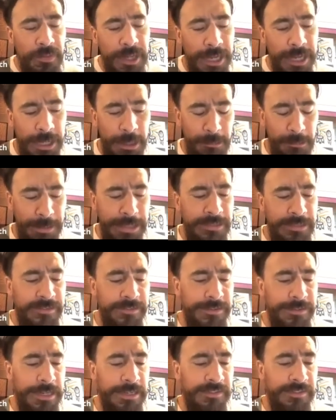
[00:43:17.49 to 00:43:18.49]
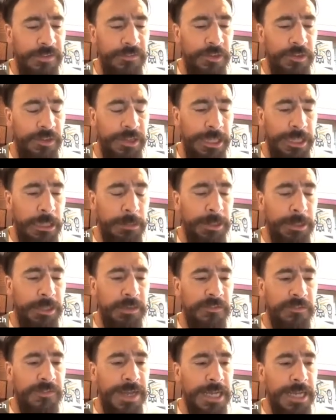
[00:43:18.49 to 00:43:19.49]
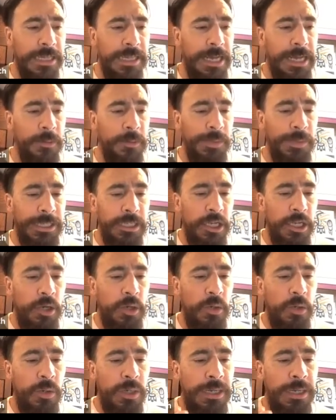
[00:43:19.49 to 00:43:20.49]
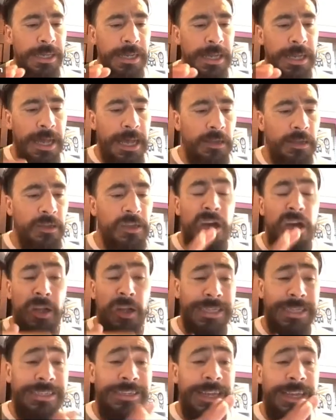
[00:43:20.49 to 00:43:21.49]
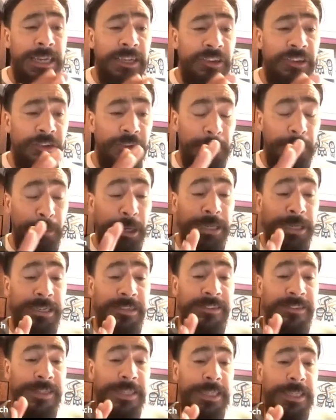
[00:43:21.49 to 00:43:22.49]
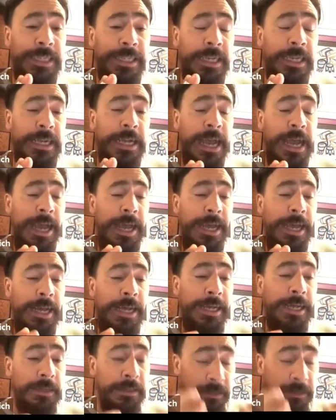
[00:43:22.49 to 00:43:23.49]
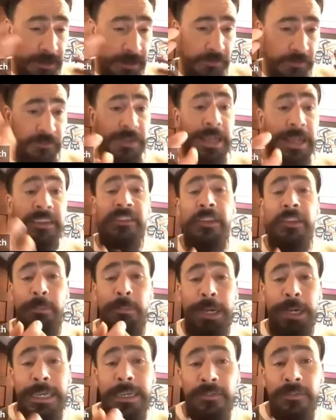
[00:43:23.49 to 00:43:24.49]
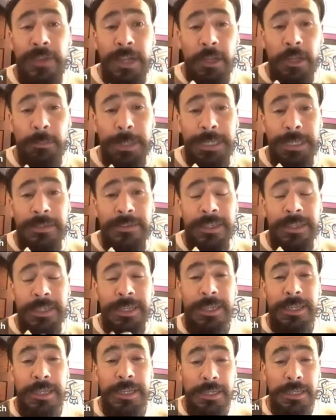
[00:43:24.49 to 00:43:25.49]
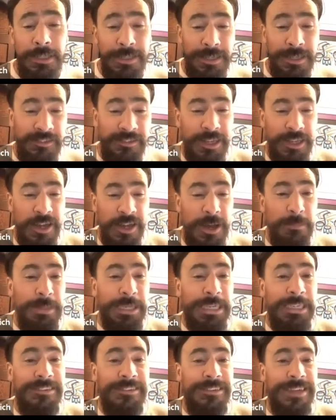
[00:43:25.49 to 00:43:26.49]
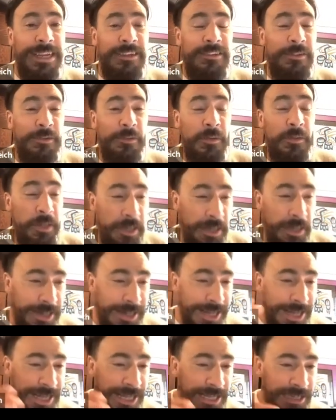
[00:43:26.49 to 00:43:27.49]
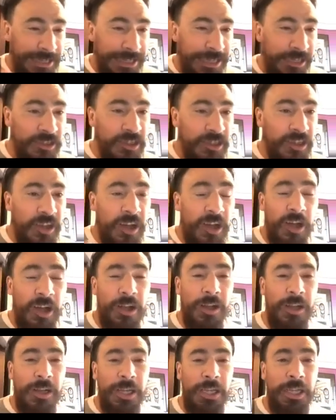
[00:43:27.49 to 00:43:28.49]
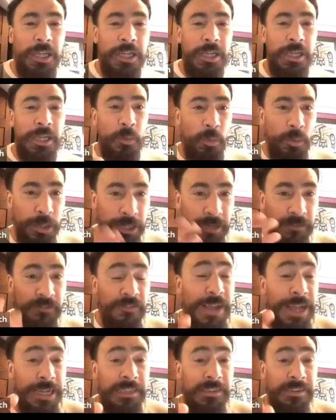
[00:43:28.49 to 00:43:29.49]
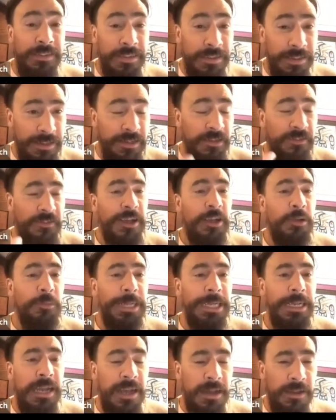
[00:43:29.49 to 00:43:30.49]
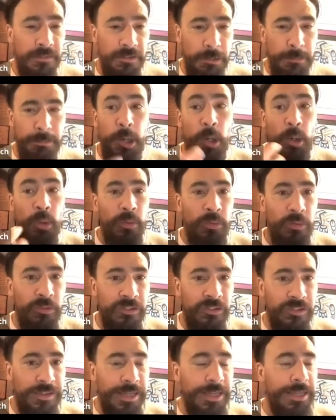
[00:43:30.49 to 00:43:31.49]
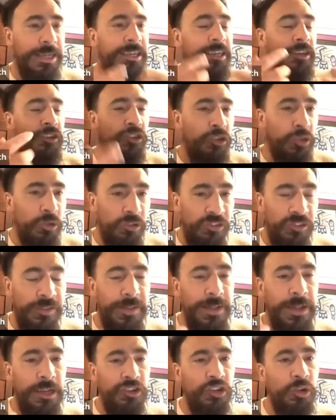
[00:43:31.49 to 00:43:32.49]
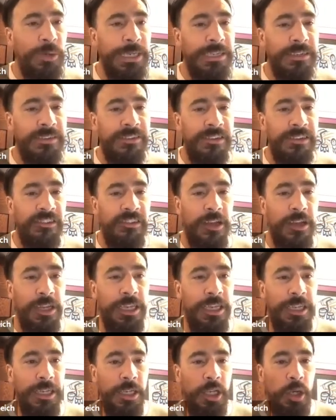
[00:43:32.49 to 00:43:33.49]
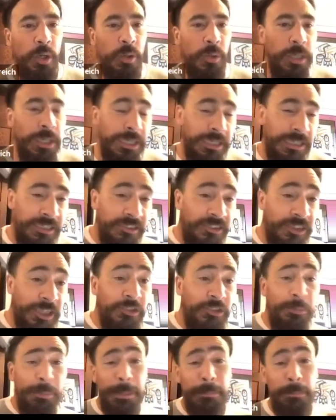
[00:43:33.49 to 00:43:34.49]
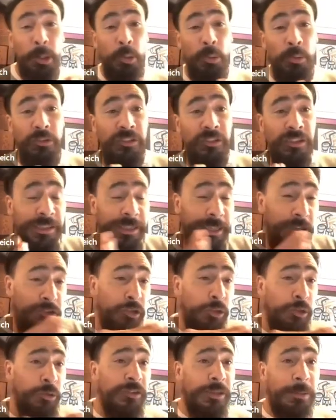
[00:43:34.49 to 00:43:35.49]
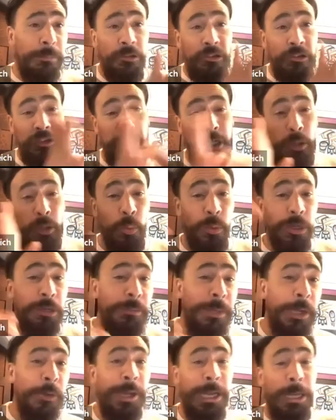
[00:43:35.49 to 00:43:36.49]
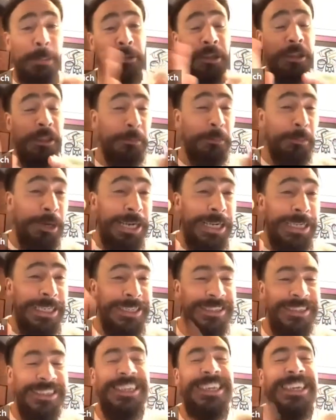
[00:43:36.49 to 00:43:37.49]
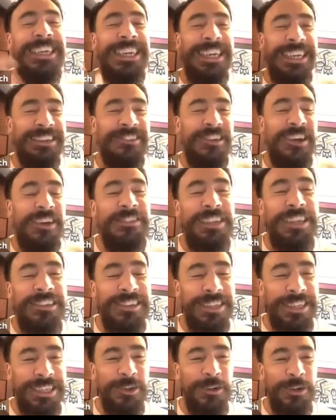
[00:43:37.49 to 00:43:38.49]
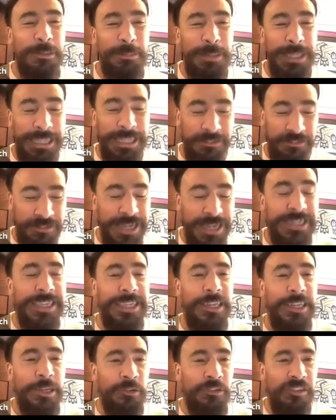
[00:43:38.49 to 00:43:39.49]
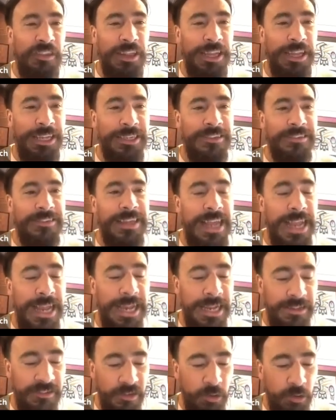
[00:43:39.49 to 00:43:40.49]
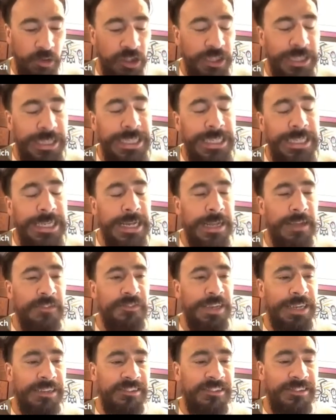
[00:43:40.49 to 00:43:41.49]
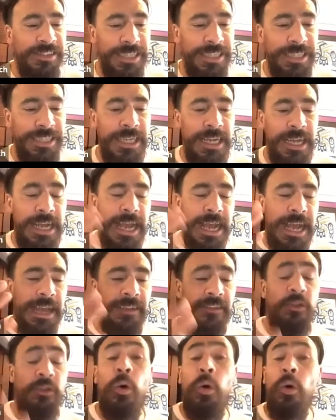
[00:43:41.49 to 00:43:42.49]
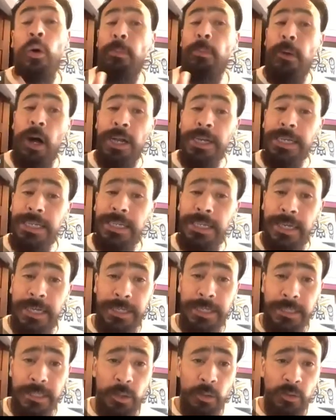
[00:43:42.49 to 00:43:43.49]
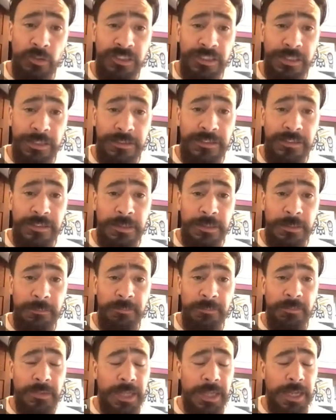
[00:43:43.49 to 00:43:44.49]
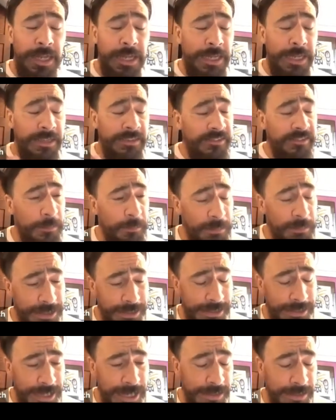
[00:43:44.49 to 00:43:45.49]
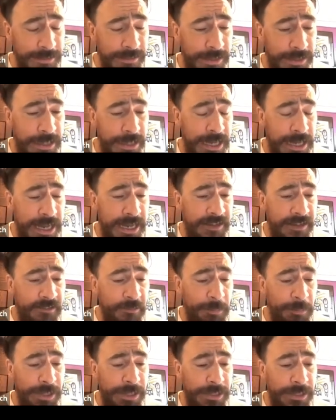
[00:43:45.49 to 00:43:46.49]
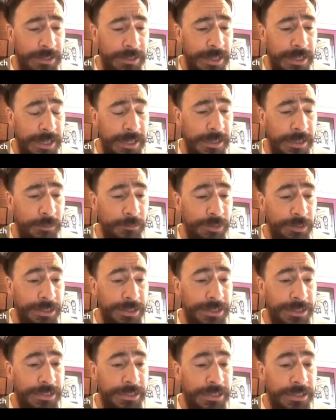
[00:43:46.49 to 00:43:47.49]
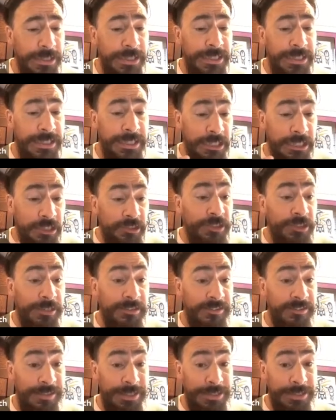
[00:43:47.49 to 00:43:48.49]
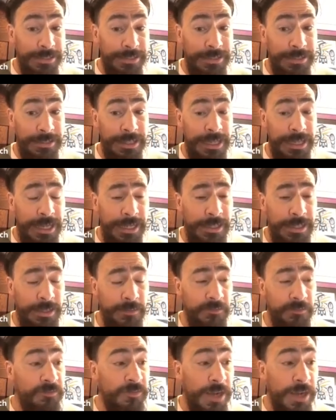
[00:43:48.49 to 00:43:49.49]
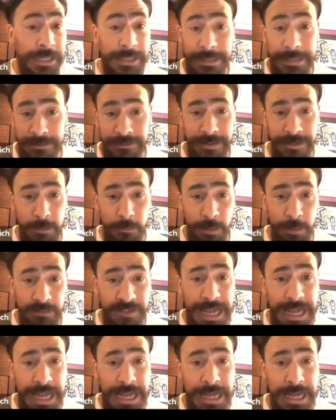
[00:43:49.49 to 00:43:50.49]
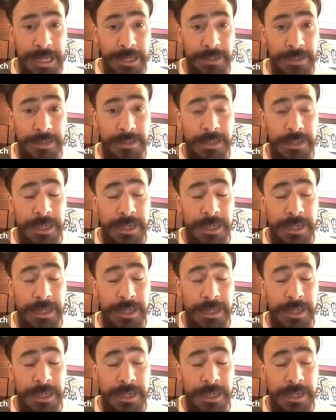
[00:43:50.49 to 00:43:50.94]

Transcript: And it makes sense if you think about the fact that we know alcohol intake during the pregnancy uh, affects the brain development does it not make sense that the alcohol would affect the development of the bones and the tissues and the joints? It's not going to go, excuse me, bones and tissues. I'm just going to work my way up to the brain. It's obviously going to be affecting those things. And so, looking at FASD as a whole body diagnosis as something that has been uh, really interesting uh, findings that we've had.